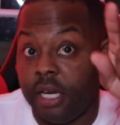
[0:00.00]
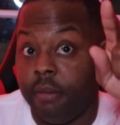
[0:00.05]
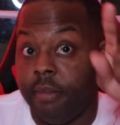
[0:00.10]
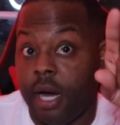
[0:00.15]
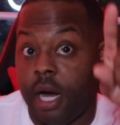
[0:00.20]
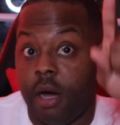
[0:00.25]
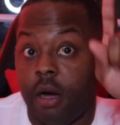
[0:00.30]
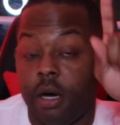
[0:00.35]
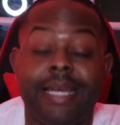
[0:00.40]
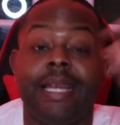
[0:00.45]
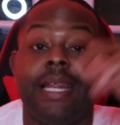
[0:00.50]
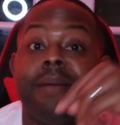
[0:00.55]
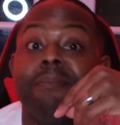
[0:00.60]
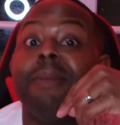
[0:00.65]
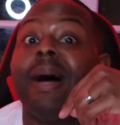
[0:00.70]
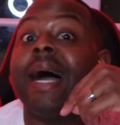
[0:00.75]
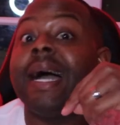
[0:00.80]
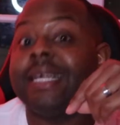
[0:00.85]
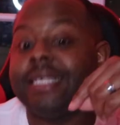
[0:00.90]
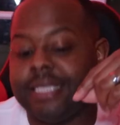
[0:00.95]
about getting
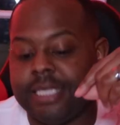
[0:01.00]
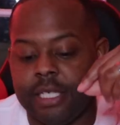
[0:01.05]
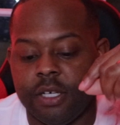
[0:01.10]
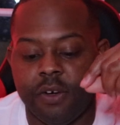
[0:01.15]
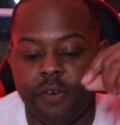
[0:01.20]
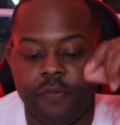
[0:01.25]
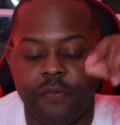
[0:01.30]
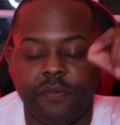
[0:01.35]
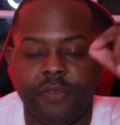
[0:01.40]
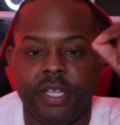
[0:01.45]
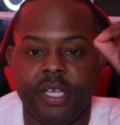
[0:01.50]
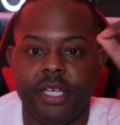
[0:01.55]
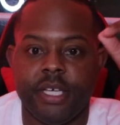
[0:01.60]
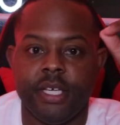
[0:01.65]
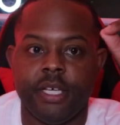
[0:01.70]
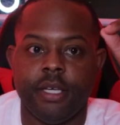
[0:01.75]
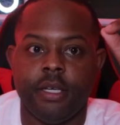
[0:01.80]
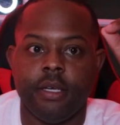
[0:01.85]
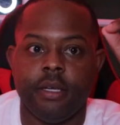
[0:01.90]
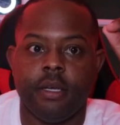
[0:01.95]
myself
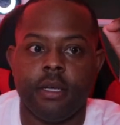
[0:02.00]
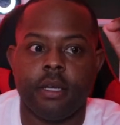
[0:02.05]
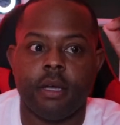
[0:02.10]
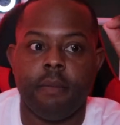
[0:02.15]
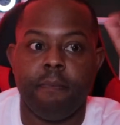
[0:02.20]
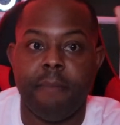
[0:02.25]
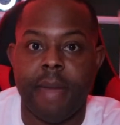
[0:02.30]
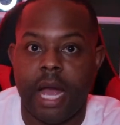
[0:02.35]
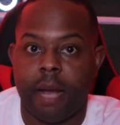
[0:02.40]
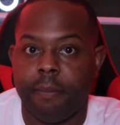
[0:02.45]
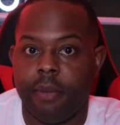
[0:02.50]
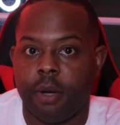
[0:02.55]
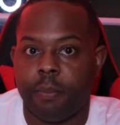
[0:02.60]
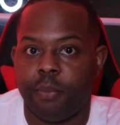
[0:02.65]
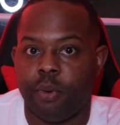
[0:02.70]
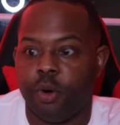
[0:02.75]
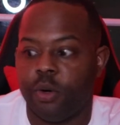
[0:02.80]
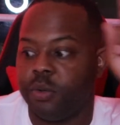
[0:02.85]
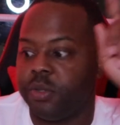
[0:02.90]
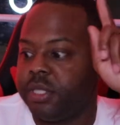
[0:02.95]
the MacBook
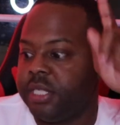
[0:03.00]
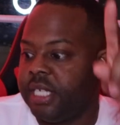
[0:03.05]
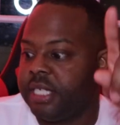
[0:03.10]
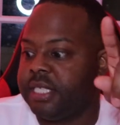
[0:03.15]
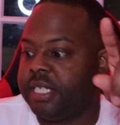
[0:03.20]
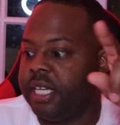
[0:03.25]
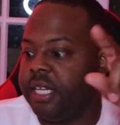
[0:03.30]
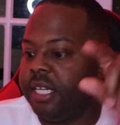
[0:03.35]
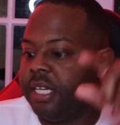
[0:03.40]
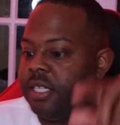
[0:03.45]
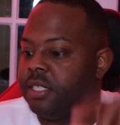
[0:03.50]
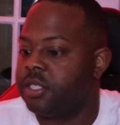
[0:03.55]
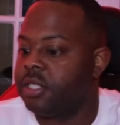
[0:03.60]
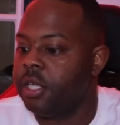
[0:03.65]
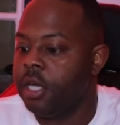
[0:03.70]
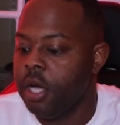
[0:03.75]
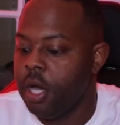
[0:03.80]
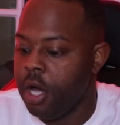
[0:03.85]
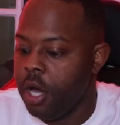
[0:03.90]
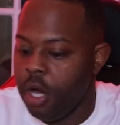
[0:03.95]
Pro 16
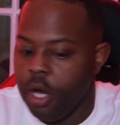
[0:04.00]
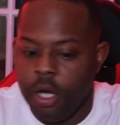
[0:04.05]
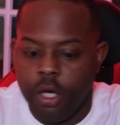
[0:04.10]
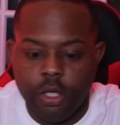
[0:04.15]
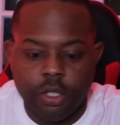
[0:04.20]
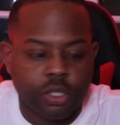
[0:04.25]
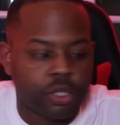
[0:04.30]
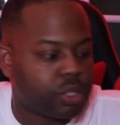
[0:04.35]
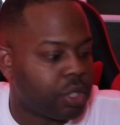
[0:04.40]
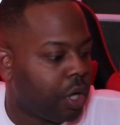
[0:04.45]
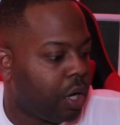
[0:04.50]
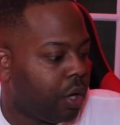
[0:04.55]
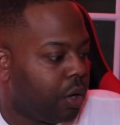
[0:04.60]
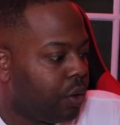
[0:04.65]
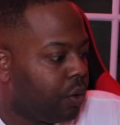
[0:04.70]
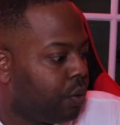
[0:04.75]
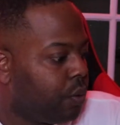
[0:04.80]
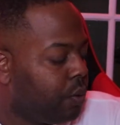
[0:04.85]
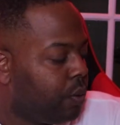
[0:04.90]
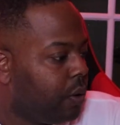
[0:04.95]
inch.
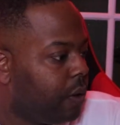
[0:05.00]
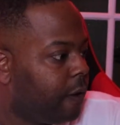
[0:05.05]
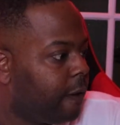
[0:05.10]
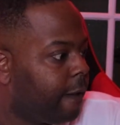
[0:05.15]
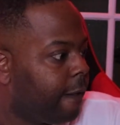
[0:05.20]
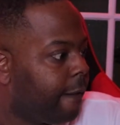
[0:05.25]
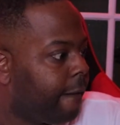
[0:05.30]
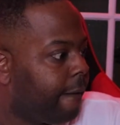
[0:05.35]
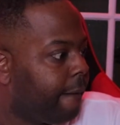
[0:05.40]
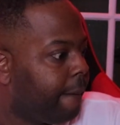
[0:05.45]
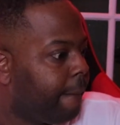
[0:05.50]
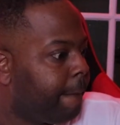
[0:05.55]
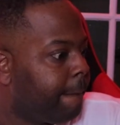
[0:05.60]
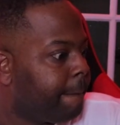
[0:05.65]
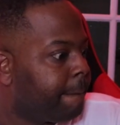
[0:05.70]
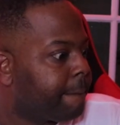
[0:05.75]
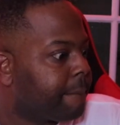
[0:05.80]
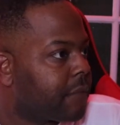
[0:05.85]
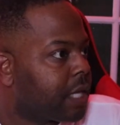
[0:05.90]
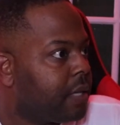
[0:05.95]
So
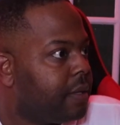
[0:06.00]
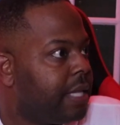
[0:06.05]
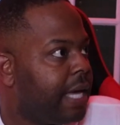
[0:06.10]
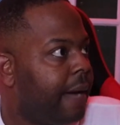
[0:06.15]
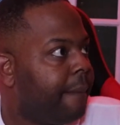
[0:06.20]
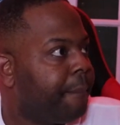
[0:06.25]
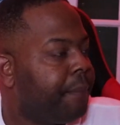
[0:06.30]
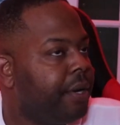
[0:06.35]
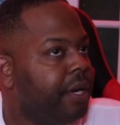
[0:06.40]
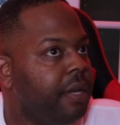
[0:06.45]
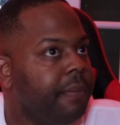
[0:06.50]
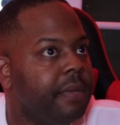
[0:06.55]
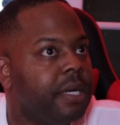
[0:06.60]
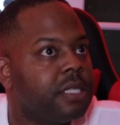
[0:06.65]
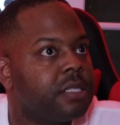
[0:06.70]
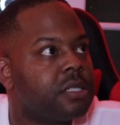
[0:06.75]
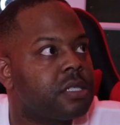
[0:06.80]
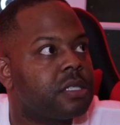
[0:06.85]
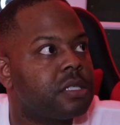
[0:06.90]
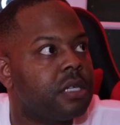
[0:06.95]
that pretty
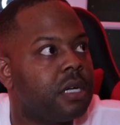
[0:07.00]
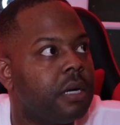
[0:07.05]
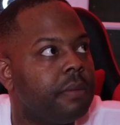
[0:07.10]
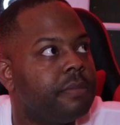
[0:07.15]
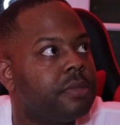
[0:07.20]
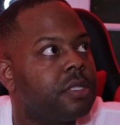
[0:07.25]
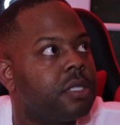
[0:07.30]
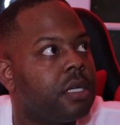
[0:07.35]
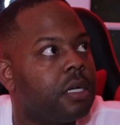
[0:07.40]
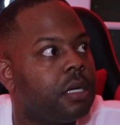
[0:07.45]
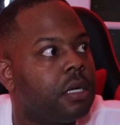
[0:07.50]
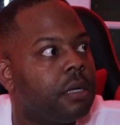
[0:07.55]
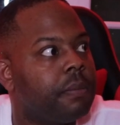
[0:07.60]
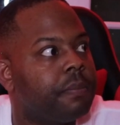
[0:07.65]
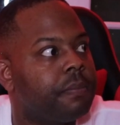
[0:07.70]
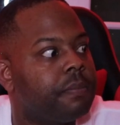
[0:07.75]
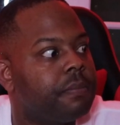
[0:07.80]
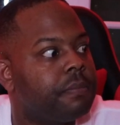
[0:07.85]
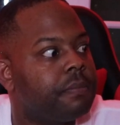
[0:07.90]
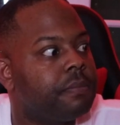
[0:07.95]
much sums
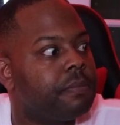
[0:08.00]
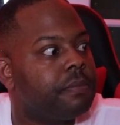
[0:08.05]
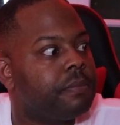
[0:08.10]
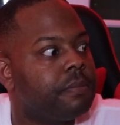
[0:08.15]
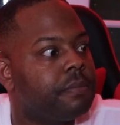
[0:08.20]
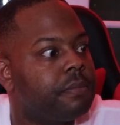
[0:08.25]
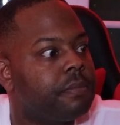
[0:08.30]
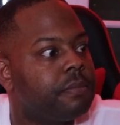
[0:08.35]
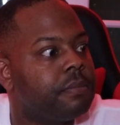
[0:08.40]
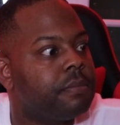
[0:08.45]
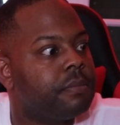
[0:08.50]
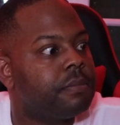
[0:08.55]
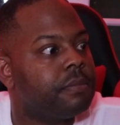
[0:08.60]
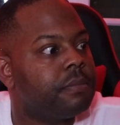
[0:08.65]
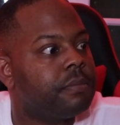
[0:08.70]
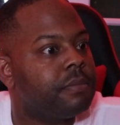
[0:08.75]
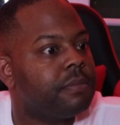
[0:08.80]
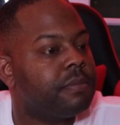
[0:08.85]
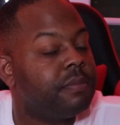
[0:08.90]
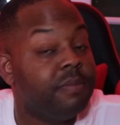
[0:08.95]
up
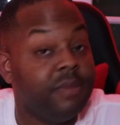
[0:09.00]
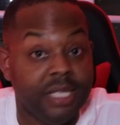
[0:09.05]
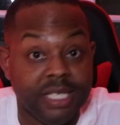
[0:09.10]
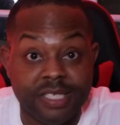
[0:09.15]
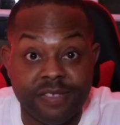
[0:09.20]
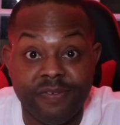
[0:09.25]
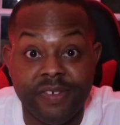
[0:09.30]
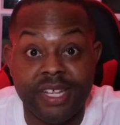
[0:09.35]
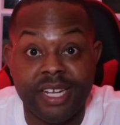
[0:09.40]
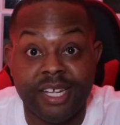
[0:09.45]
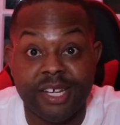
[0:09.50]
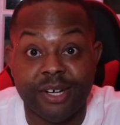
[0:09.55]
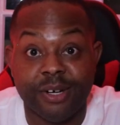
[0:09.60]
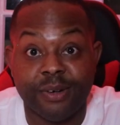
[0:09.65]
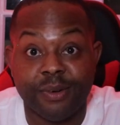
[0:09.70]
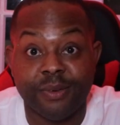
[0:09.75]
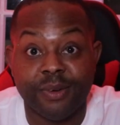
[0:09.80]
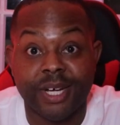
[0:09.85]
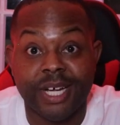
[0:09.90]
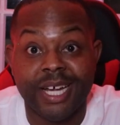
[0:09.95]
this
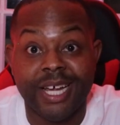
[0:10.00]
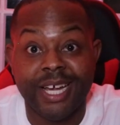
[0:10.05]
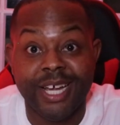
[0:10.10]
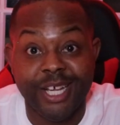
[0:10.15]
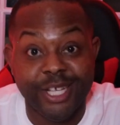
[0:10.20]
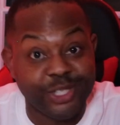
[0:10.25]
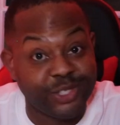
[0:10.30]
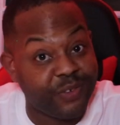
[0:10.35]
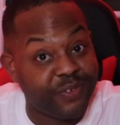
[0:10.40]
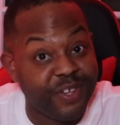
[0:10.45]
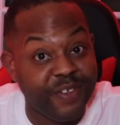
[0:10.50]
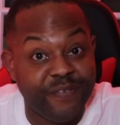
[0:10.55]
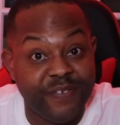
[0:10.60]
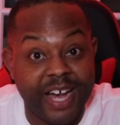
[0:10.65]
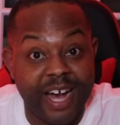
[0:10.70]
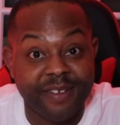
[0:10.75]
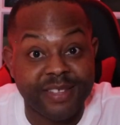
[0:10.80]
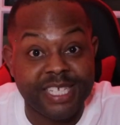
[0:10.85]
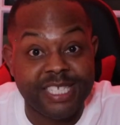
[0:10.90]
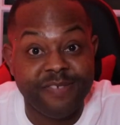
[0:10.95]
video. So if you
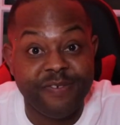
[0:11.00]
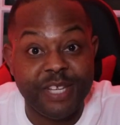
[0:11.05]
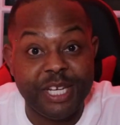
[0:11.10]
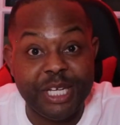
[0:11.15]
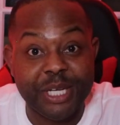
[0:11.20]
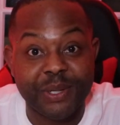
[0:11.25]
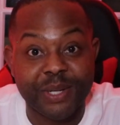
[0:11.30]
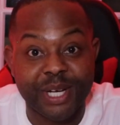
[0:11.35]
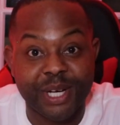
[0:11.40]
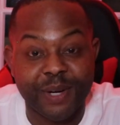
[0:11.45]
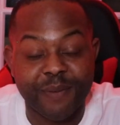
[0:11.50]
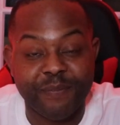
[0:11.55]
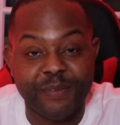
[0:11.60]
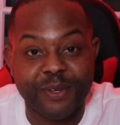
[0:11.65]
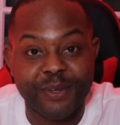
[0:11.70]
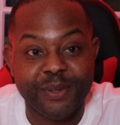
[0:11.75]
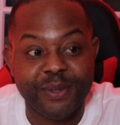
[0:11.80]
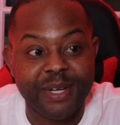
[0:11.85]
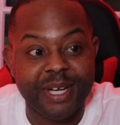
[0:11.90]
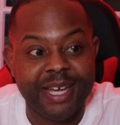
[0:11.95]
found this video
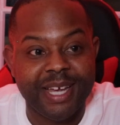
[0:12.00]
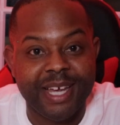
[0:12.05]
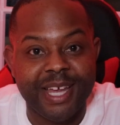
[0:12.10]
helpful,